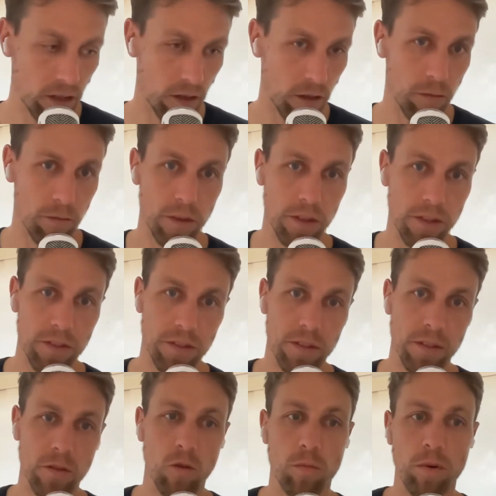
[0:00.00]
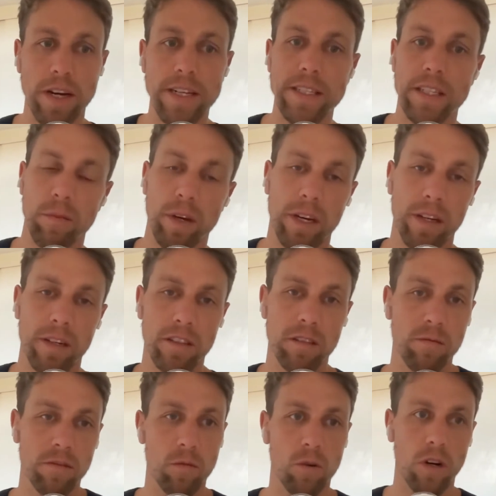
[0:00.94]
this whole pricing
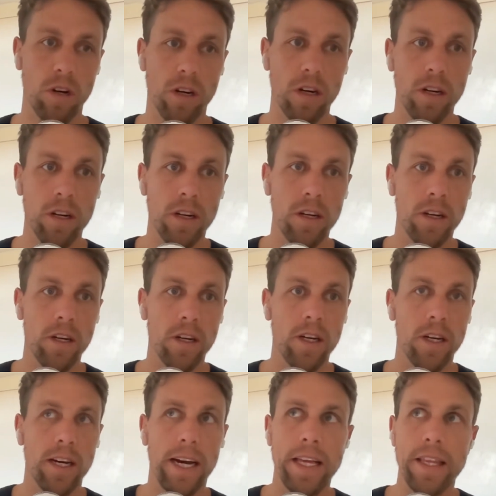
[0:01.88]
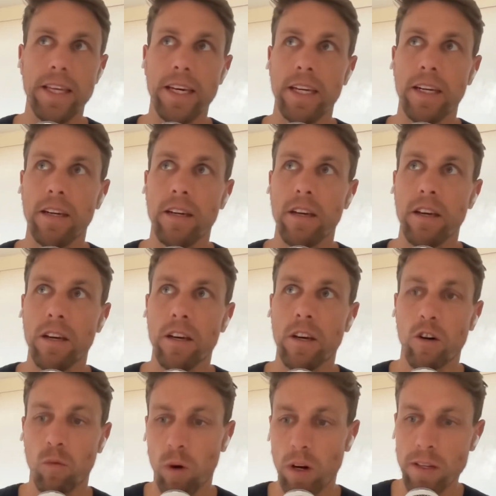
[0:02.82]
mechanisms work. And then
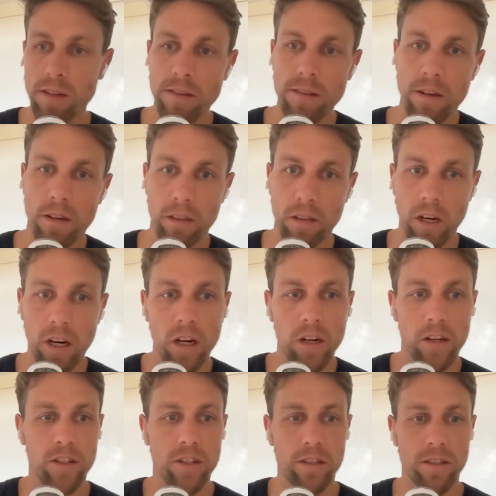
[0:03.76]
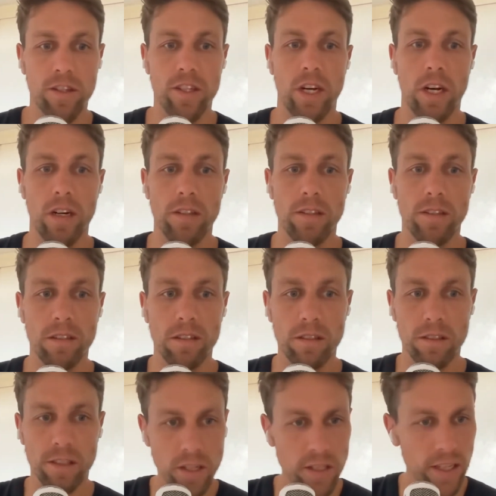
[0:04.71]
once they're launched, the shares,
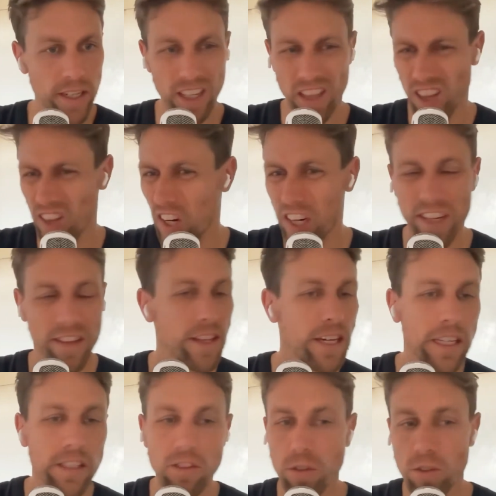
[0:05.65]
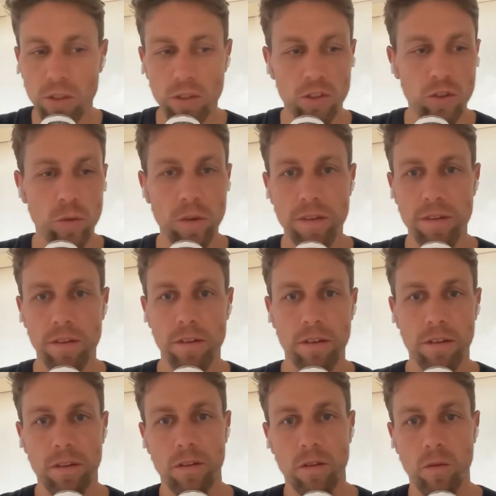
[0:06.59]
there's like a lot of things you can do with
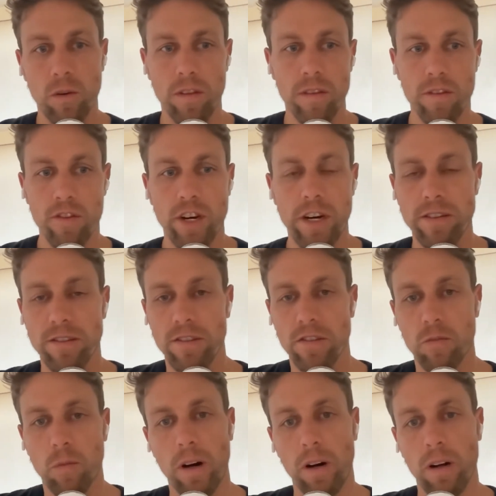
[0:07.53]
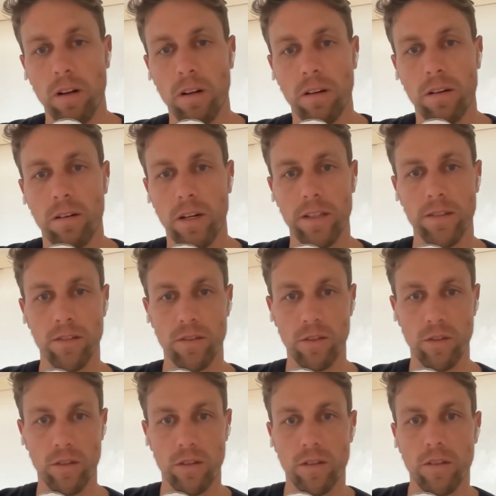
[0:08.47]
the shares as well, right? So
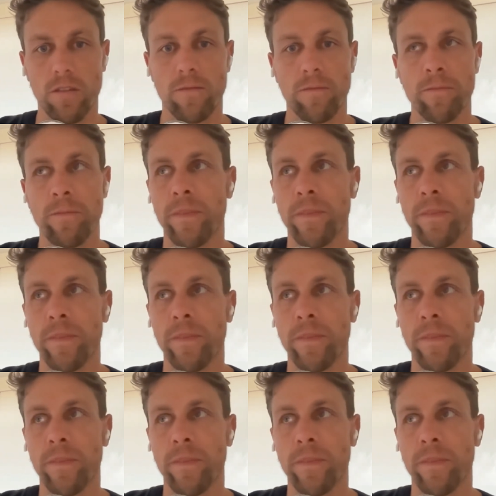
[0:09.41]
you can,